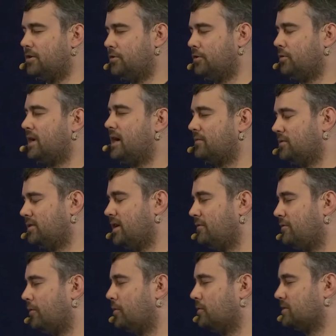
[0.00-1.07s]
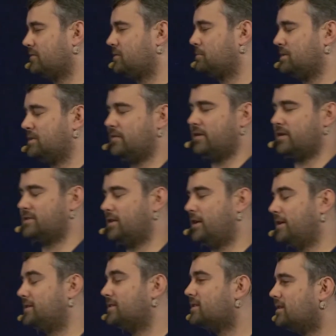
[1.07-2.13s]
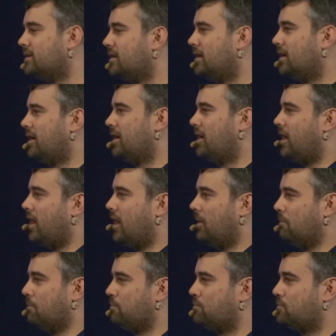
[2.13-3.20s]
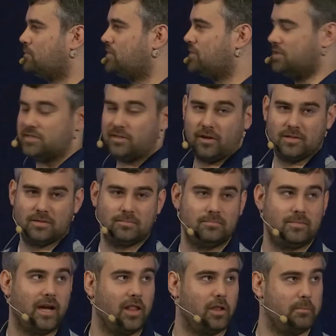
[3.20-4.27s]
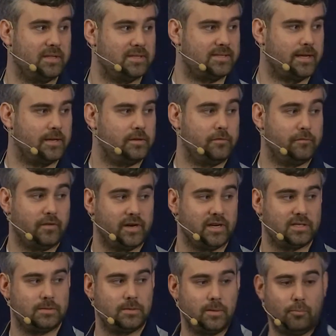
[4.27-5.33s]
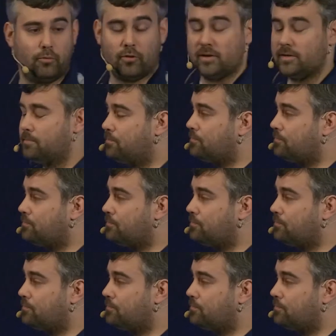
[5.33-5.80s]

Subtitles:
you don't have to take photos of specific slides, just on elements that you find important.